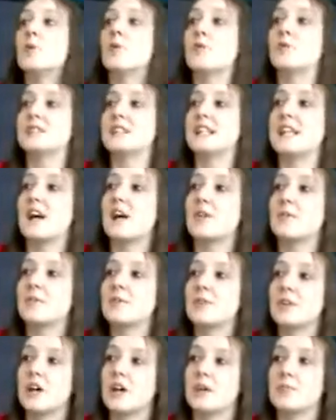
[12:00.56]
But obviously, yeah,
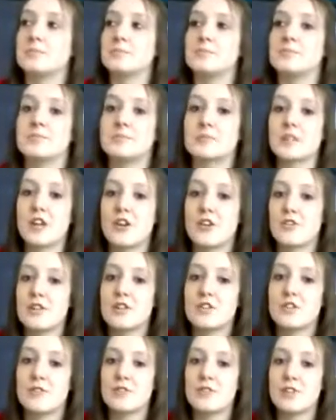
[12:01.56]
I don't
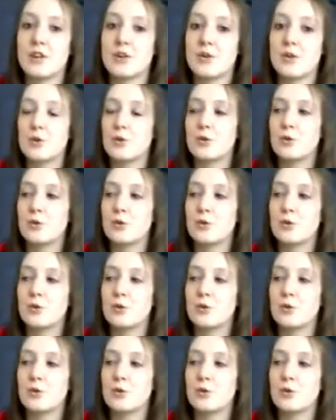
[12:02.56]
really do video